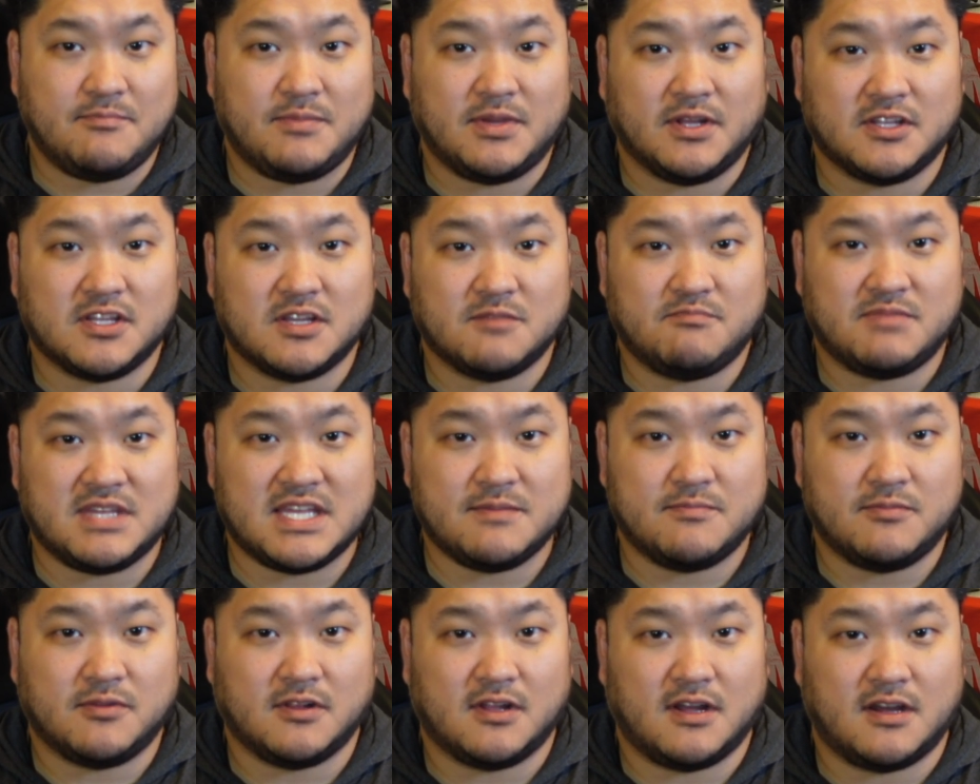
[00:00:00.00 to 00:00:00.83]
billion
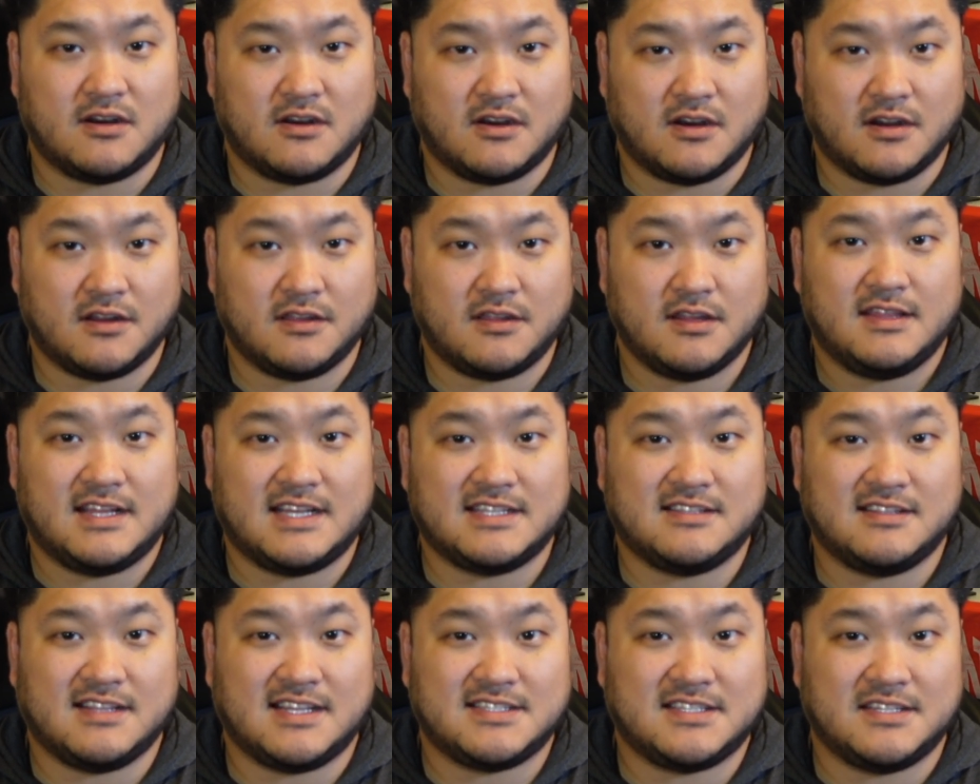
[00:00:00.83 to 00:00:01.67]
people on Earth,
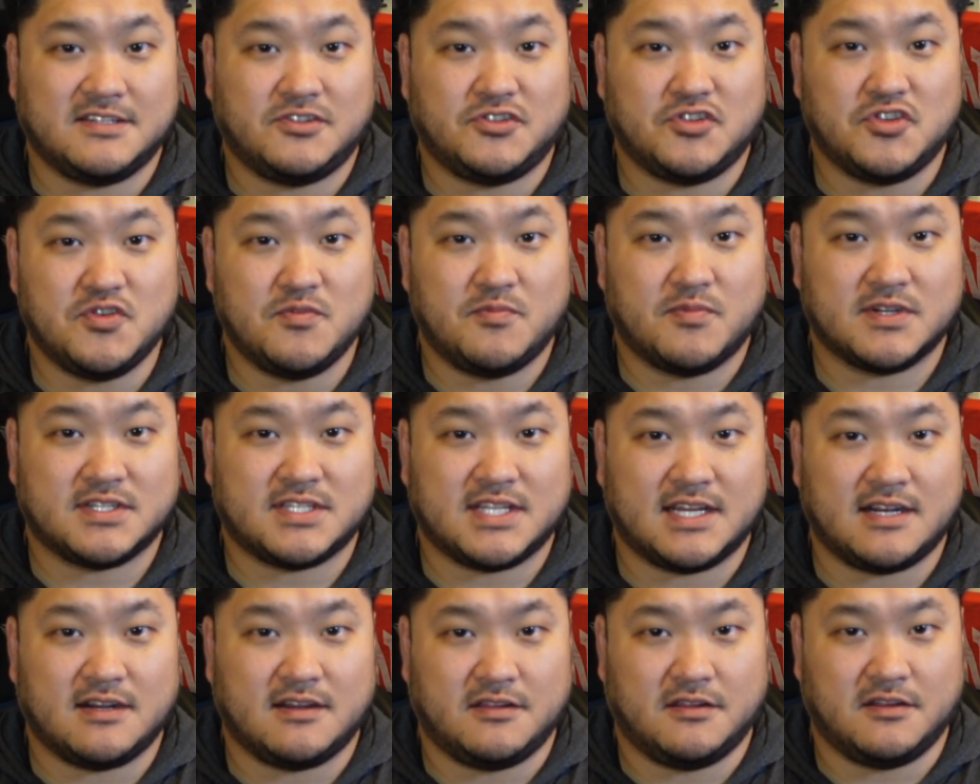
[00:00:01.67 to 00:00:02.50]
that's less than
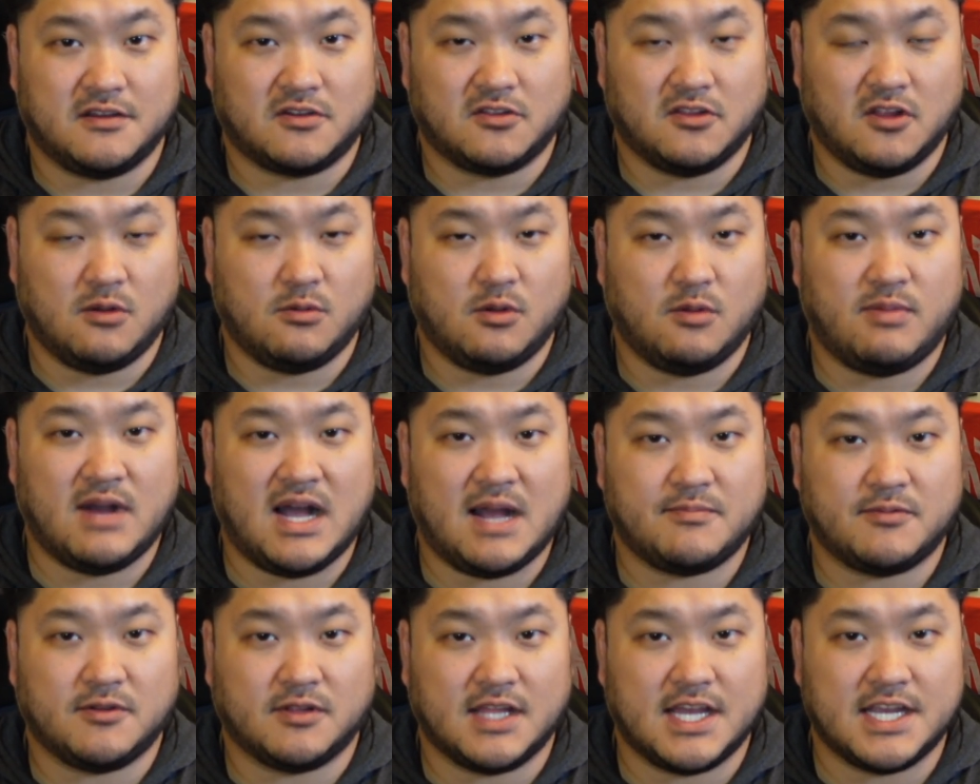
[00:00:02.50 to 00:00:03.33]
2% of the global
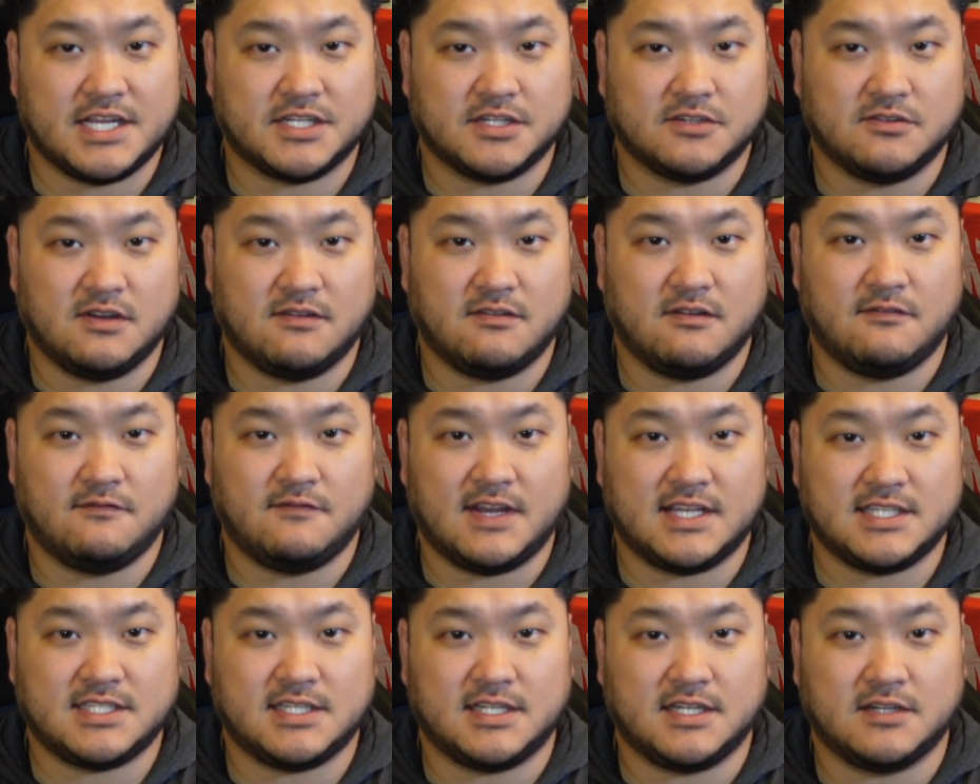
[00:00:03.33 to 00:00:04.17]
population who have
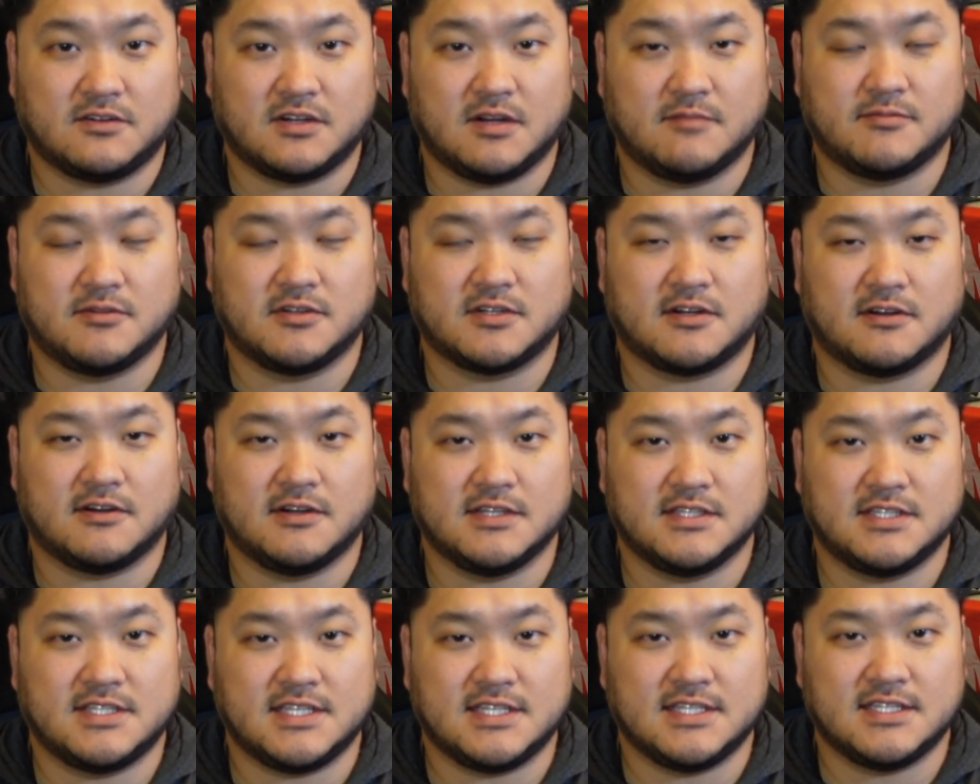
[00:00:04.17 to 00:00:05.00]
invested in
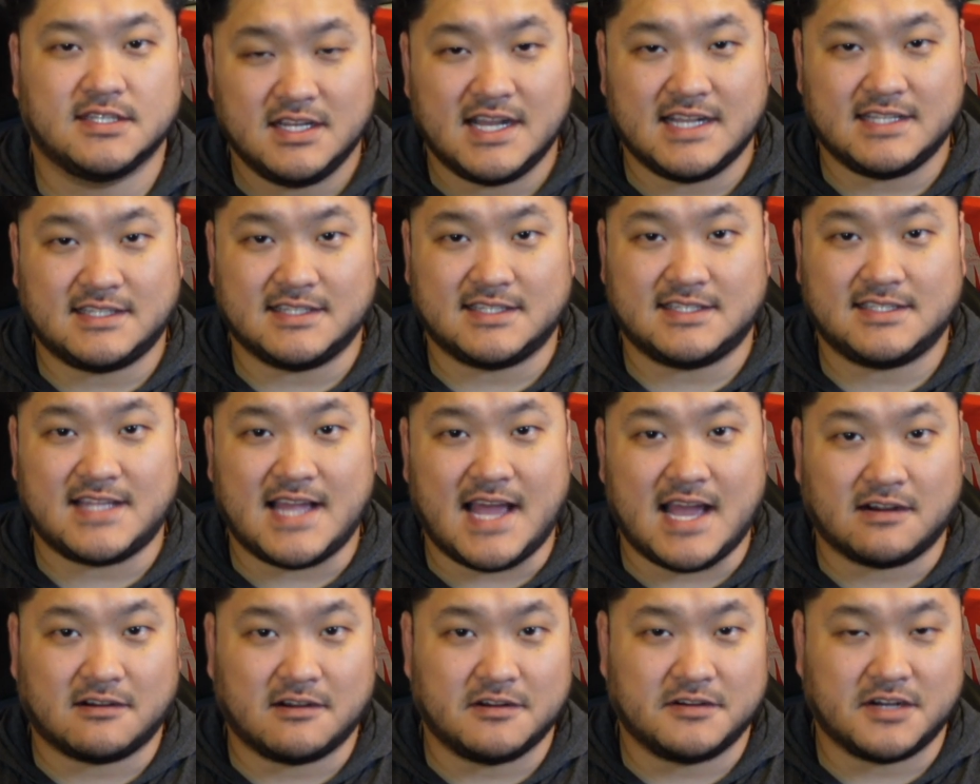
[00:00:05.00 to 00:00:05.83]
cryptocurrencies. It's a
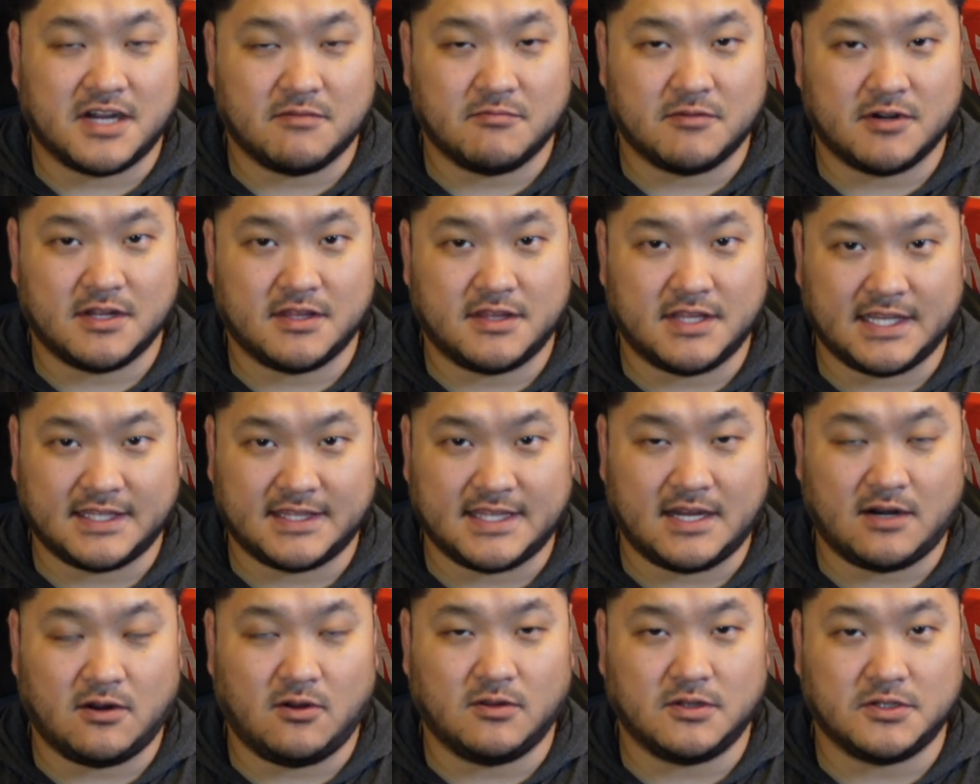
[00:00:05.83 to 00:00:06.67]
staggering number to think
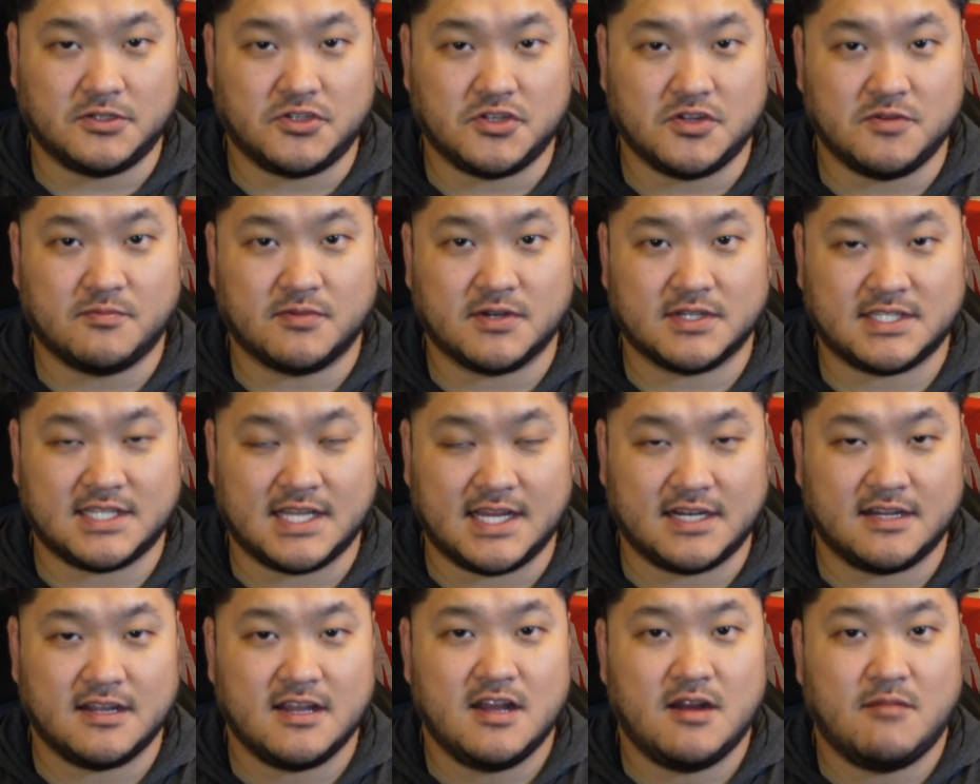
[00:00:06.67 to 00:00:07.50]
that only 2%
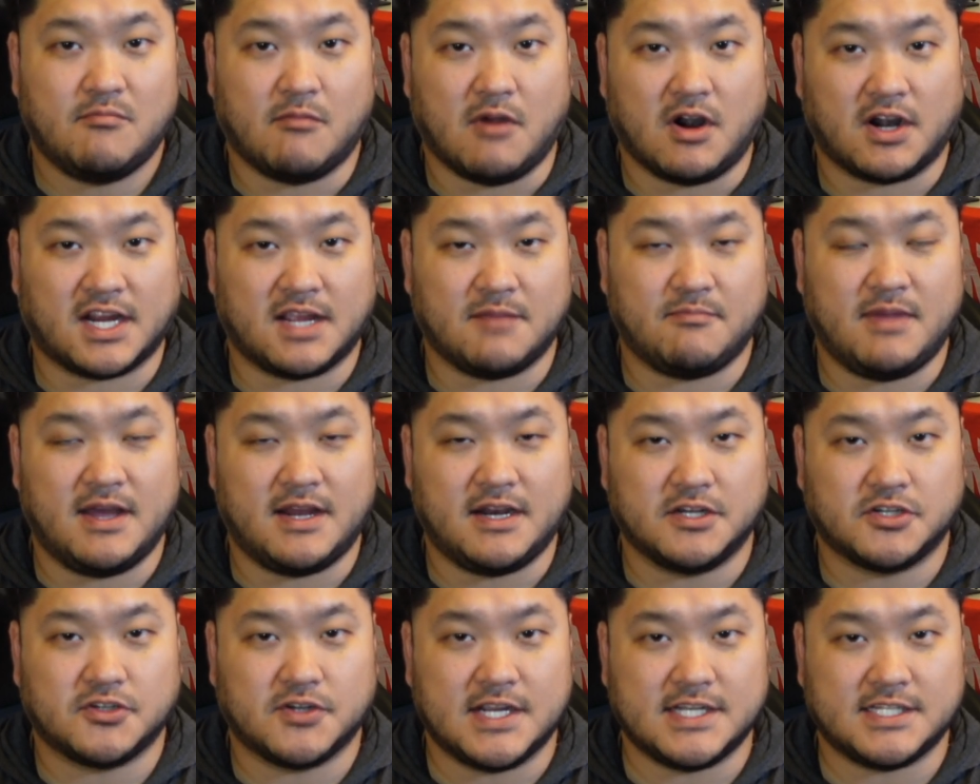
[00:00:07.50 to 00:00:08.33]
market
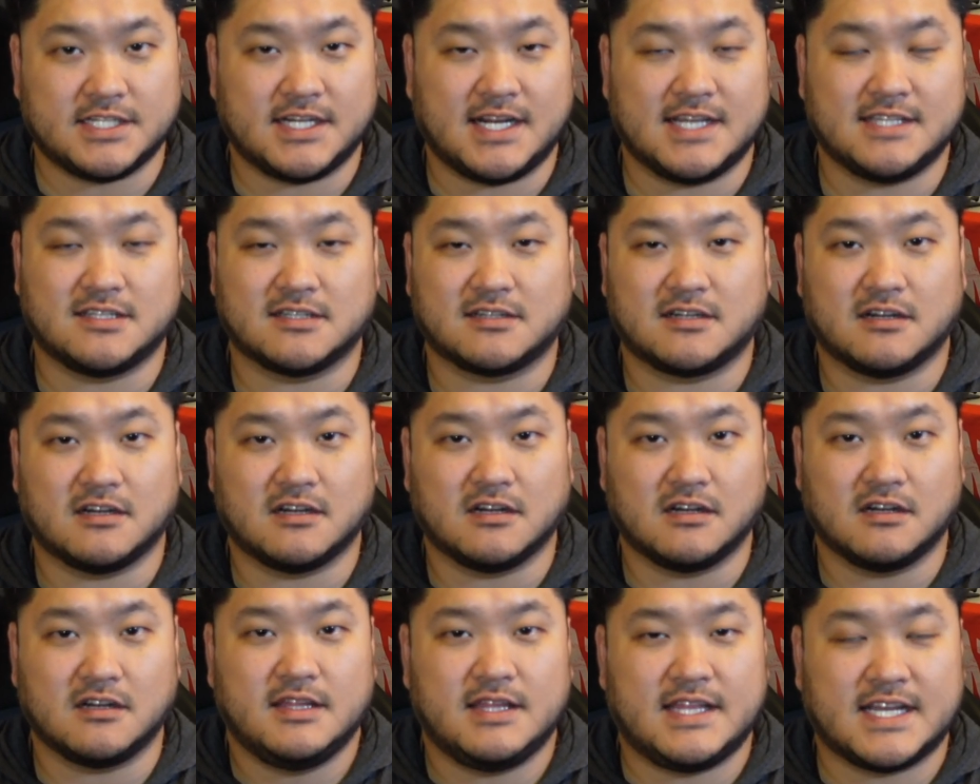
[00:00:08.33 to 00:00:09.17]
penetration has
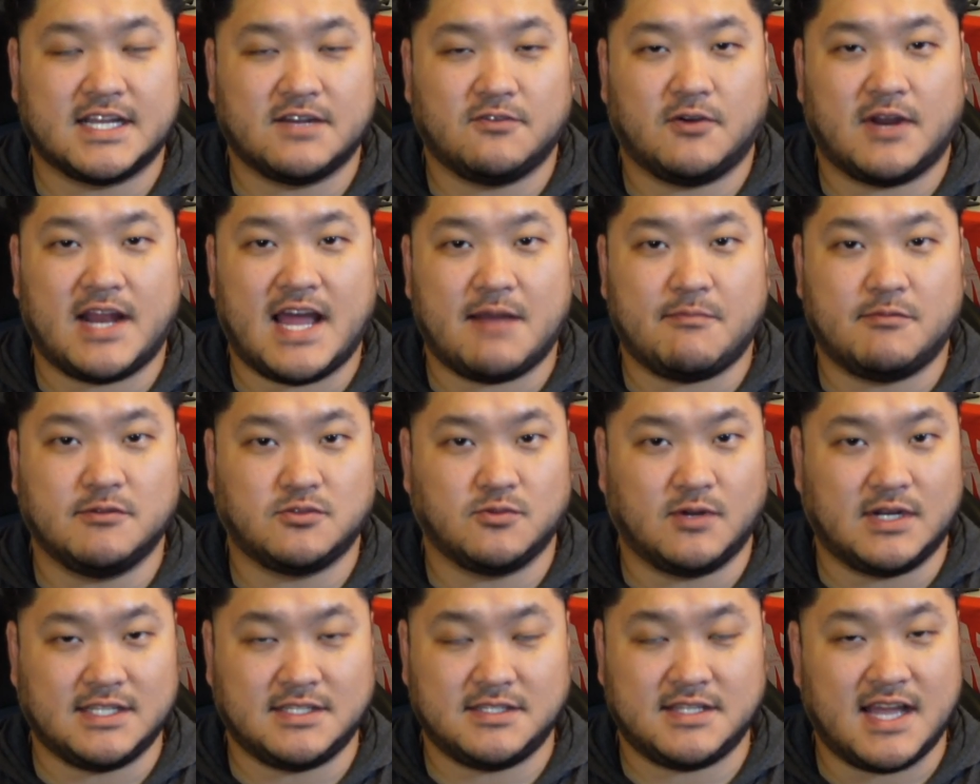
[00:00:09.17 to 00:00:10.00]
occurred. Think of what happens
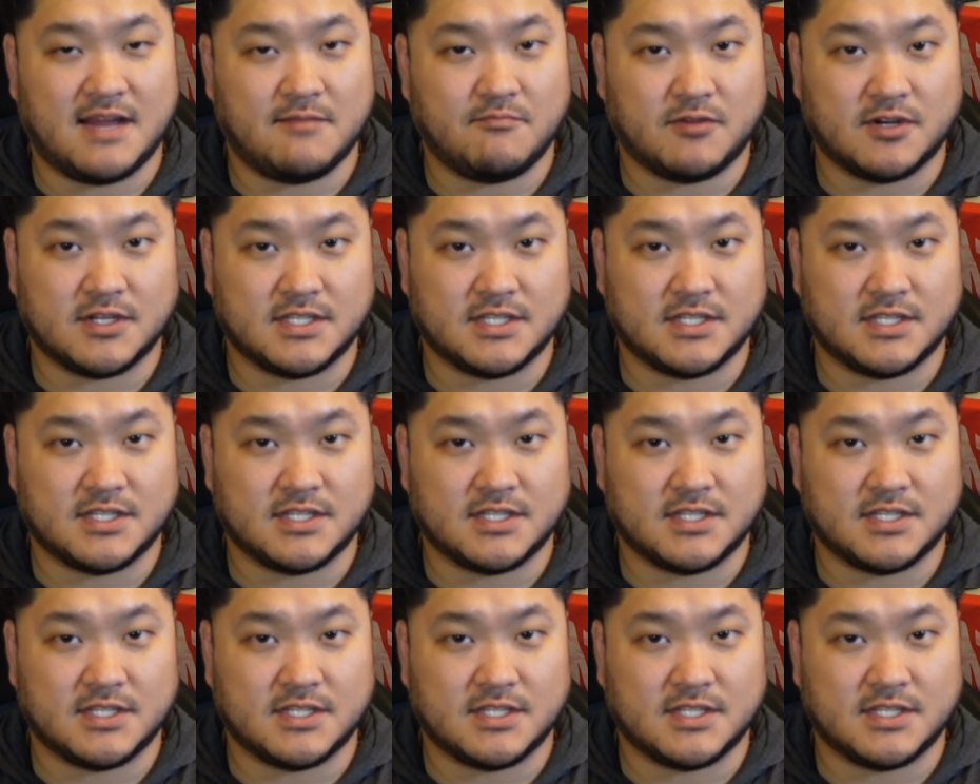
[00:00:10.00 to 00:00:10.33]
when it's 10%,